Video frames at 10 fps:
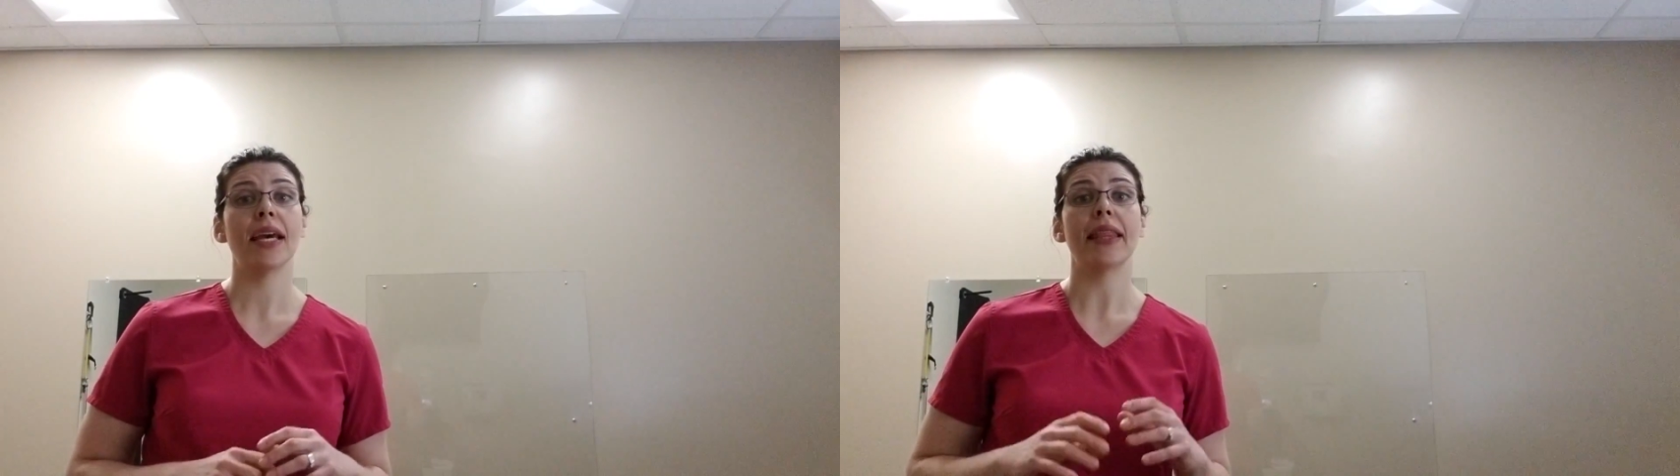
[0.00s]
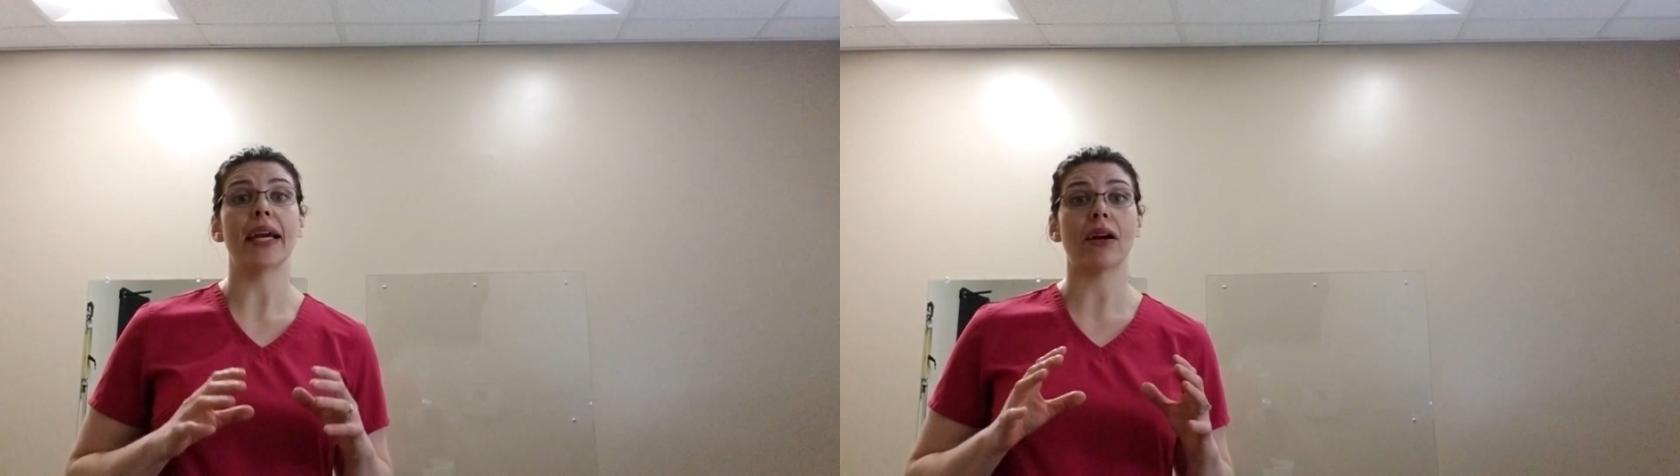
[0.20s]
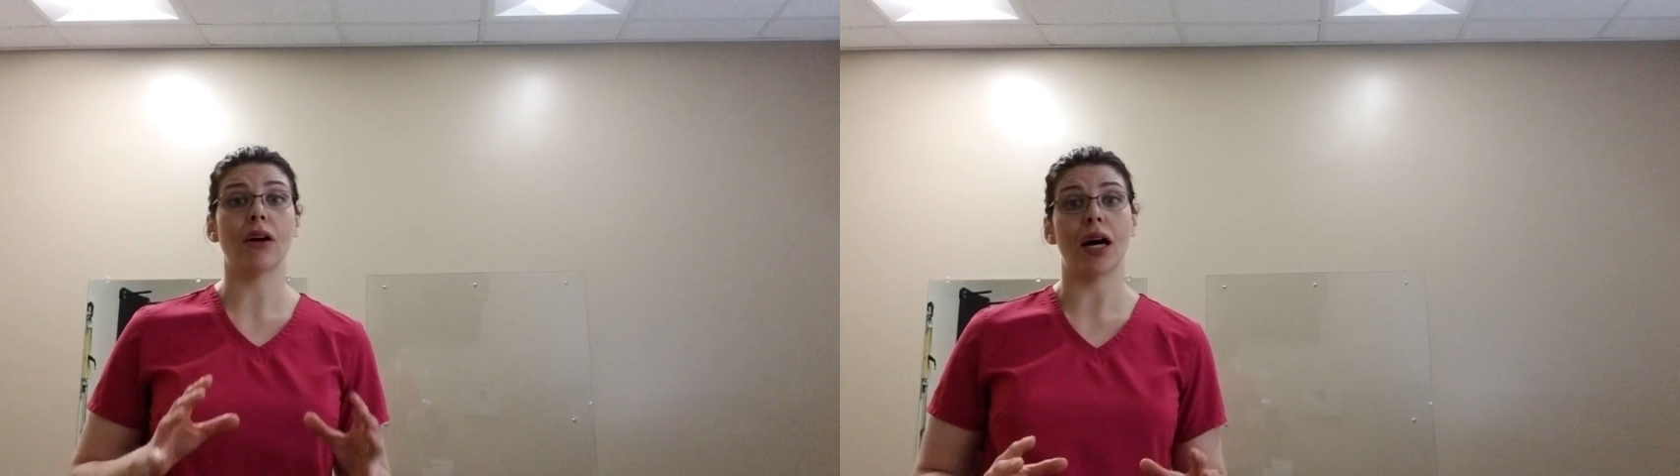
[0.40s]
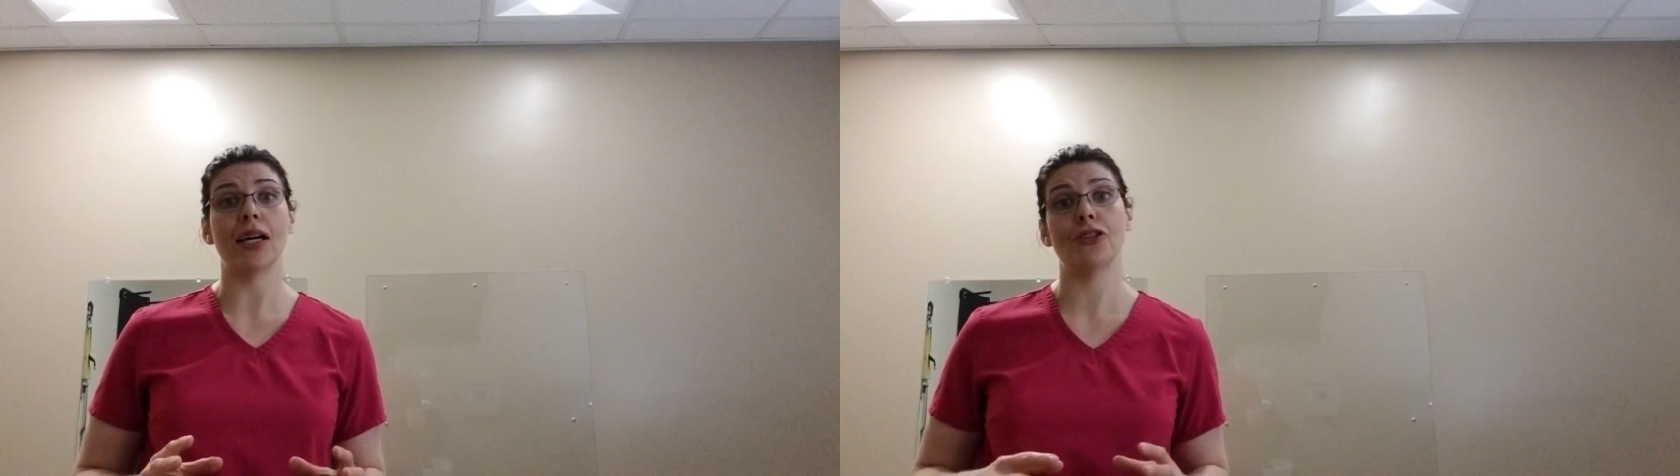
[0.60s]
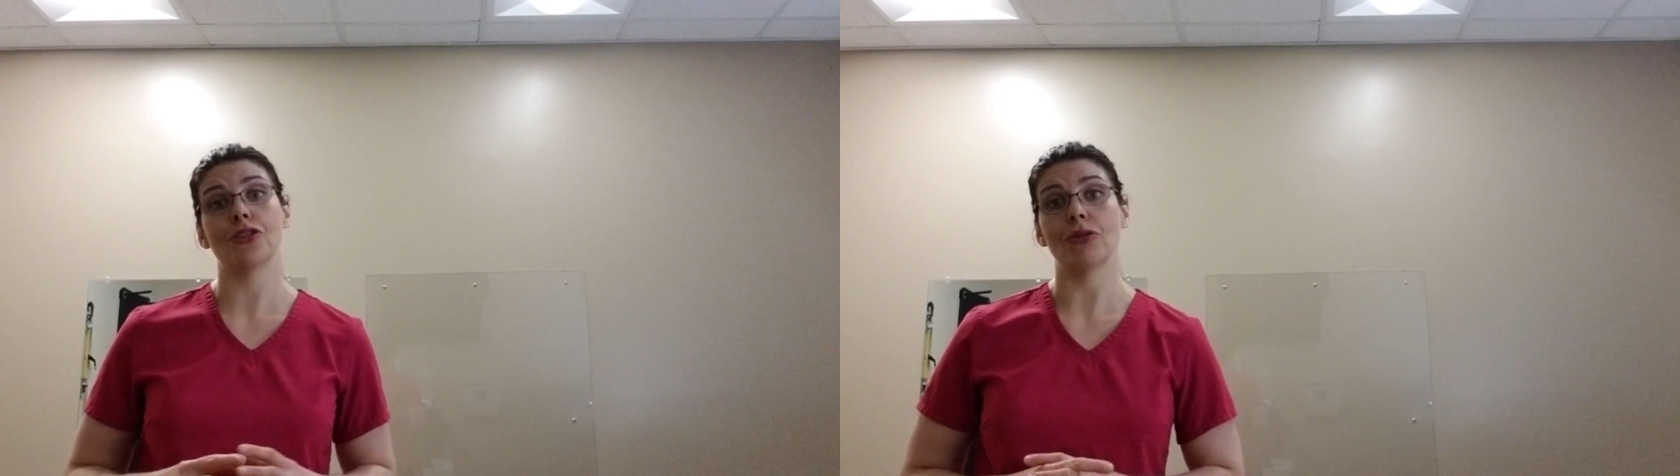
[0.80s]
that
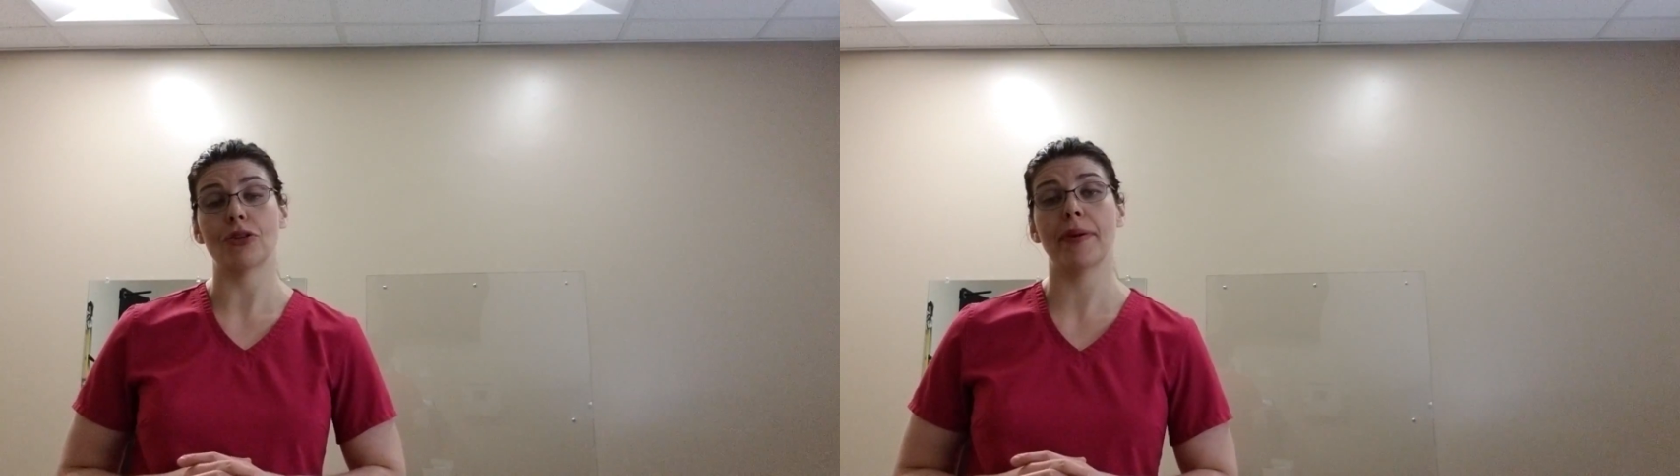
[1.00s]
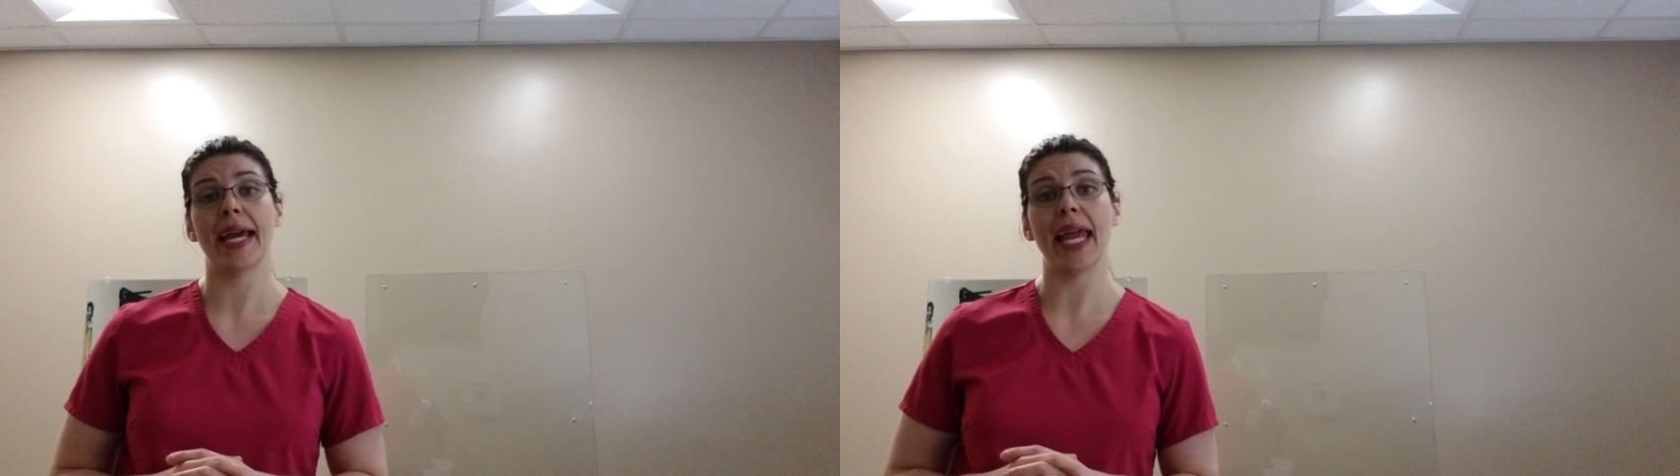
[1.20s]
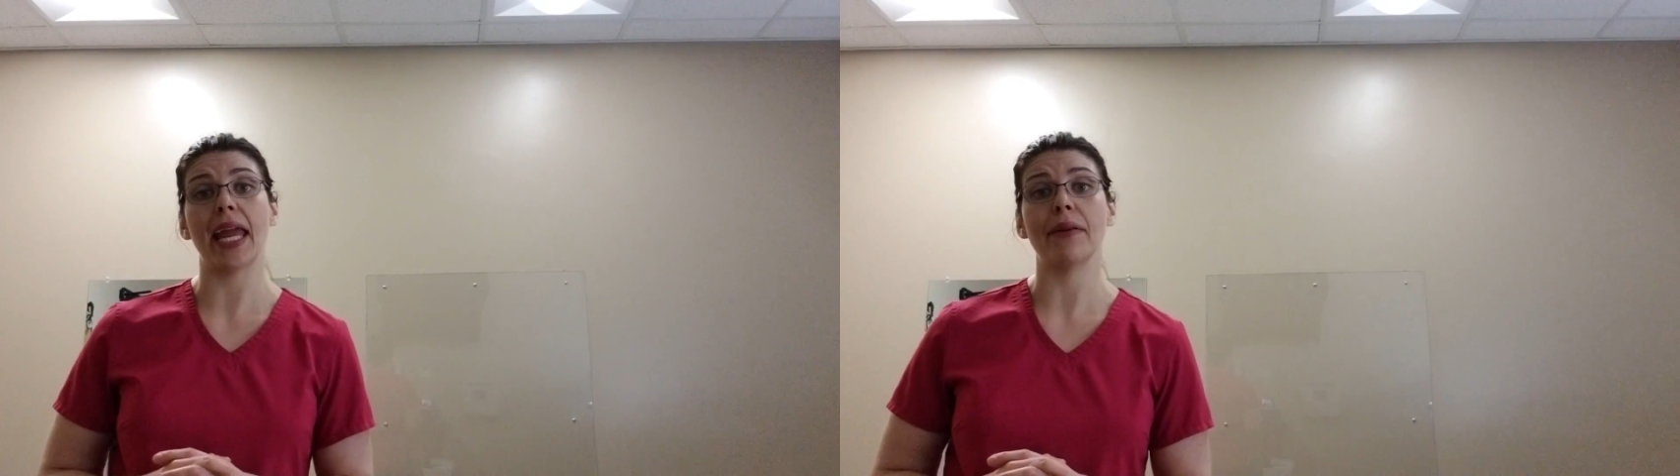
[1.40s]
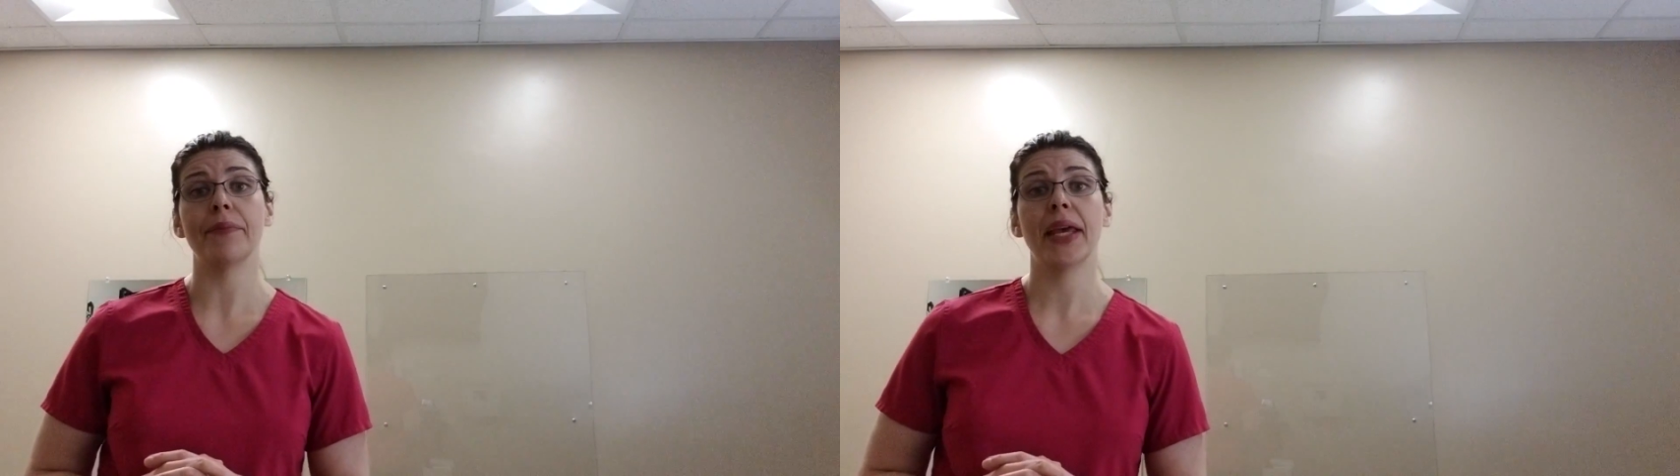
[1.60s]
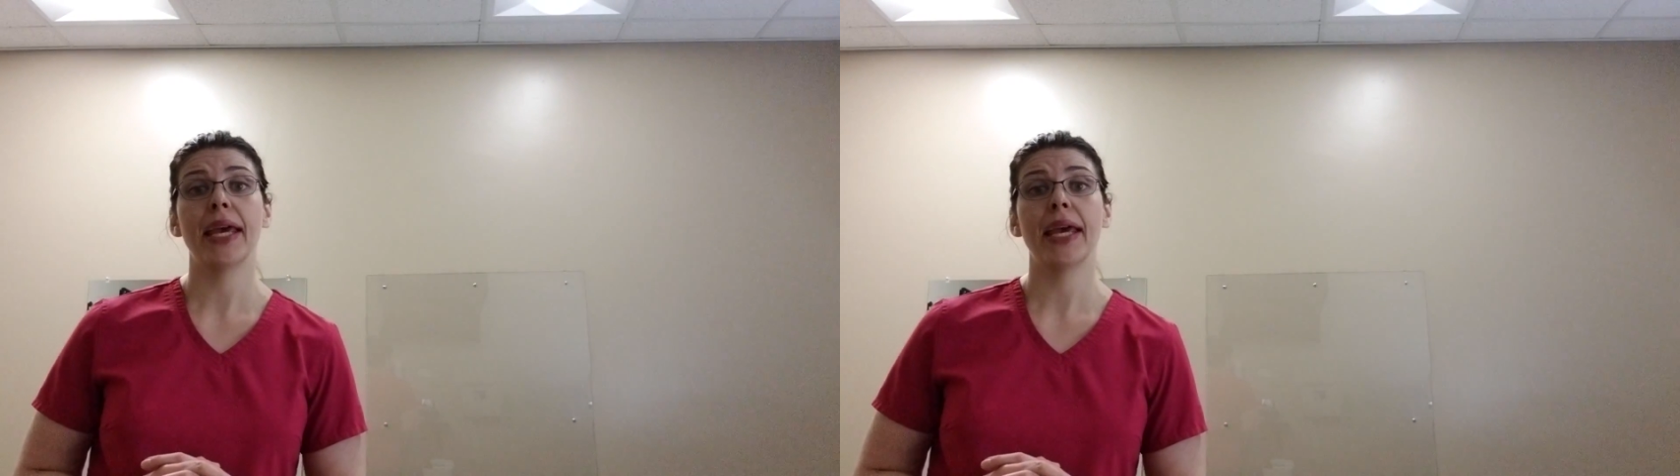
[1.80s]
cause shoulder pain.